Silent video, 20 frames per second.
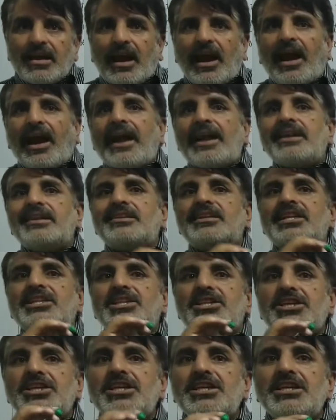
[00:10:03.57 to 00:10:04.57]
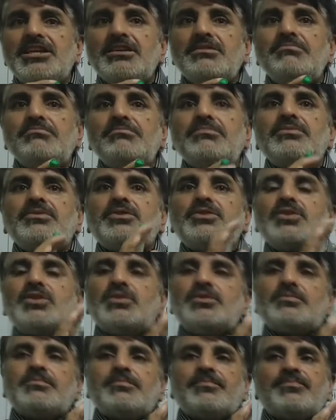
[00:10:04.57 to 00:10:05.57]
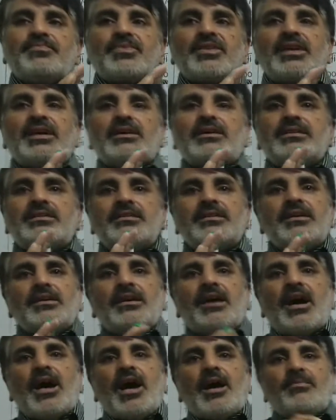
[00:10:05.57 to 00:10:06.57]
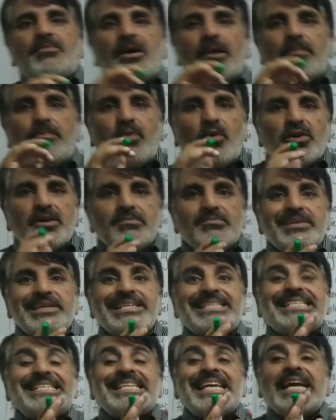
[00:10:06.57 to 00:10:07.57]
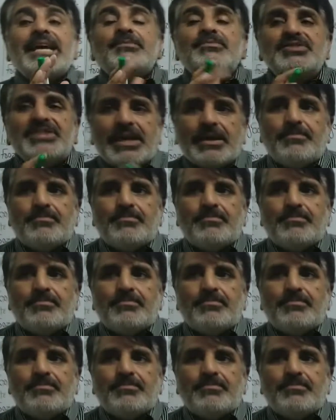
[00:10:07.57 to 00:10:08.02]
and the theme, of a poem is same.